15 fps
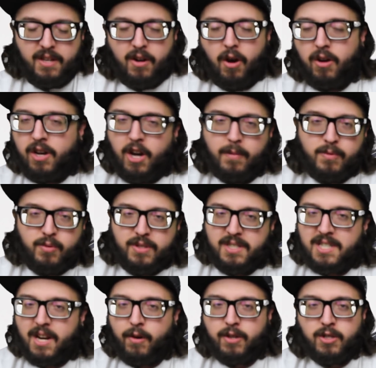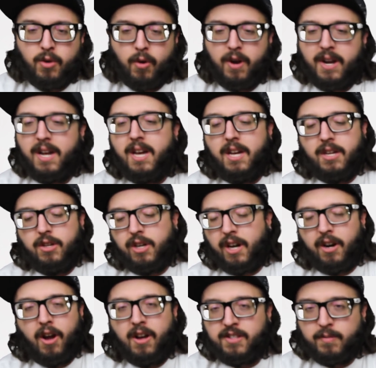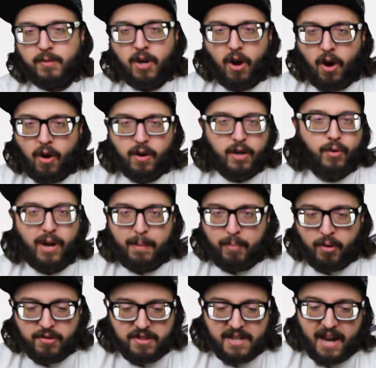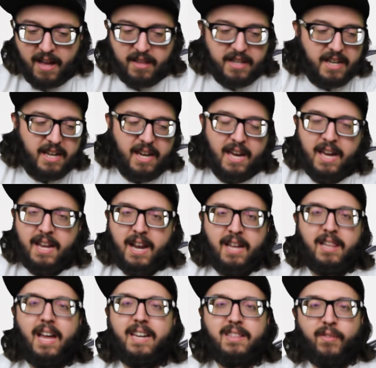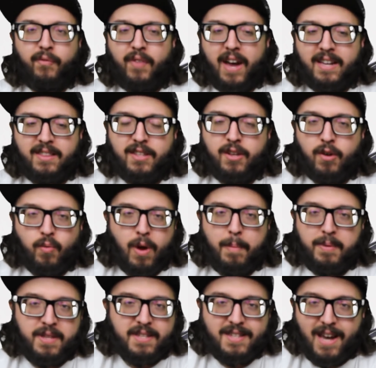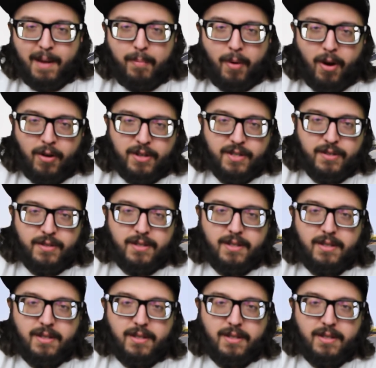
It all comes with the territory. You got an awesome car, a great personality, and I like the fact that you're repping the Type R, dude.